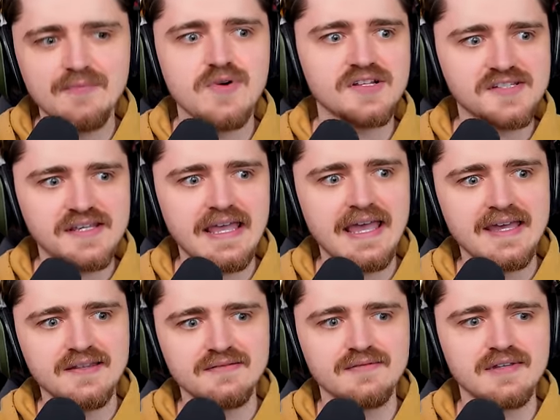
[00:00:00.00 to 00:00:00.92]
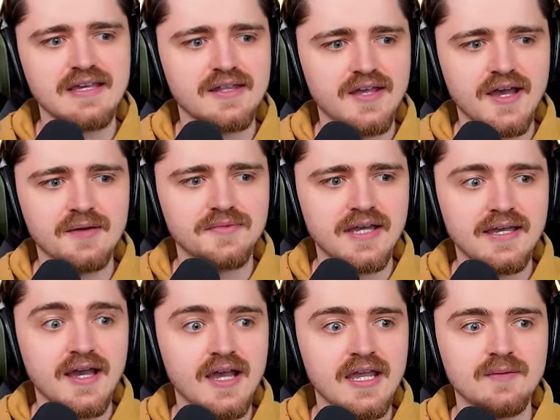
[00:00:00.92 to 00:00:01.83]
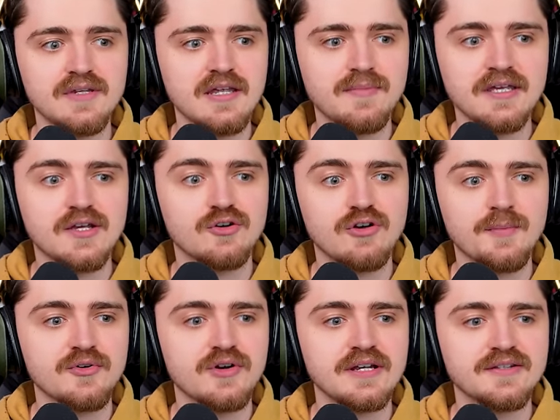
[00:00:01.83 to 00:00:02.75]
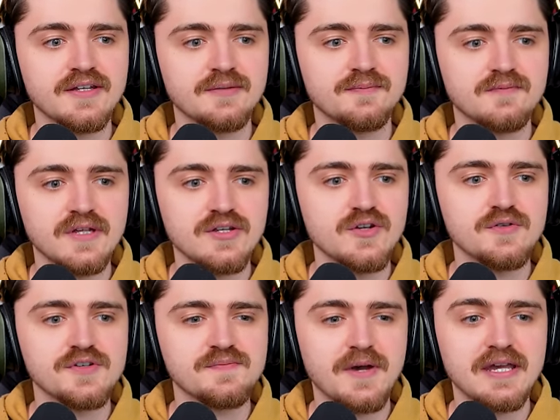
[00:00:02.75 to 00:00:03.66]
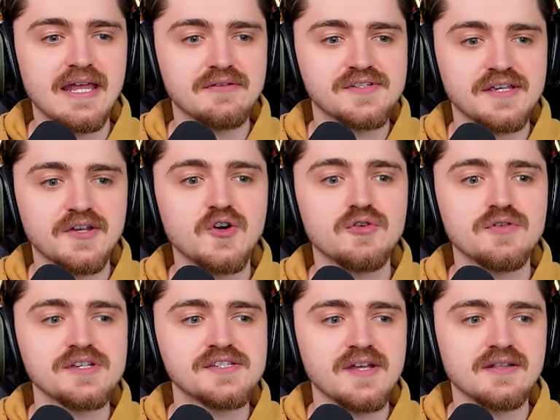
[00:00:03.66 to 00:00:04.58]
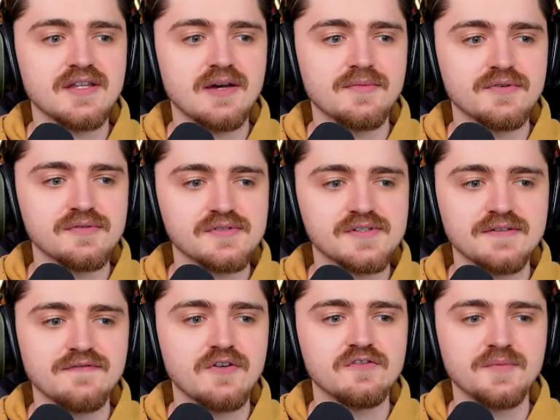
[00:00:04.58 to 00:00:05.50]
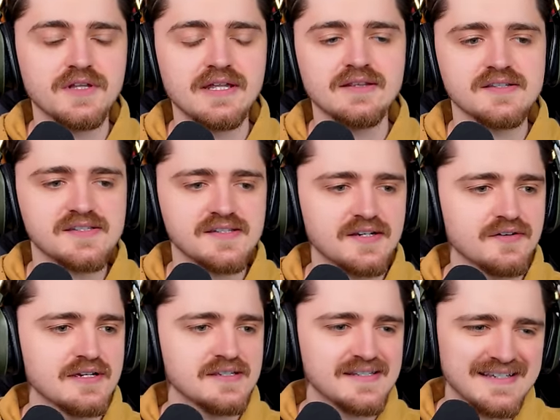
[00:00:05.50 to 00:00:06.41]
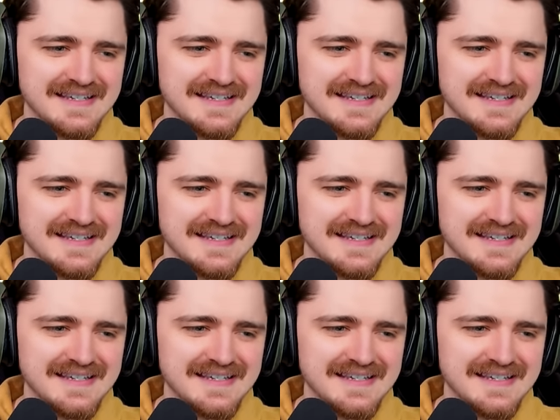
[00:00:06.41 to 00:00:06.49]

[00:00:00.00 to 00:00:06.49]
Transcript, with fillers: And once again, the other update, IMDb corroborated the news by announcing Corey's stunt double's involvement in the series.